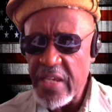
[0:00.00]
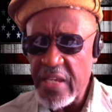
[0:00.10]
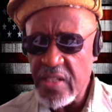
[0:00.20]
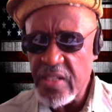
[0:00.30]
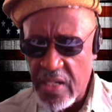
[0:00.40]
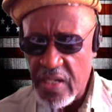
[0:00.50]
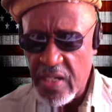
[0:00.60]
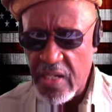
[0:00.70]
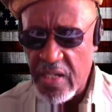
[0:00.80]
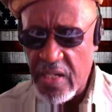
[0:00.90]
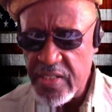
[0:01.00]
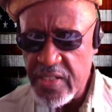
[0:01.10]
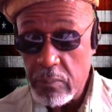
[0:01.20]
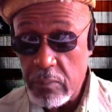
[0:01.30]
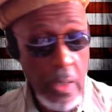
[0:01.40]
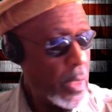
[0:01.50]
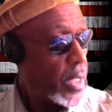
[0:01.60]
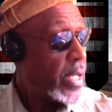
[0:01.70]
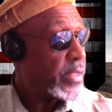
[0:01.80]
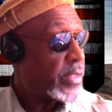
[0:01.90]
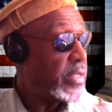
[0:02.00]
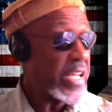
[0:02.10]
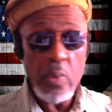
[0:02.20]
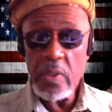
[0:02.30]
understanding. The next one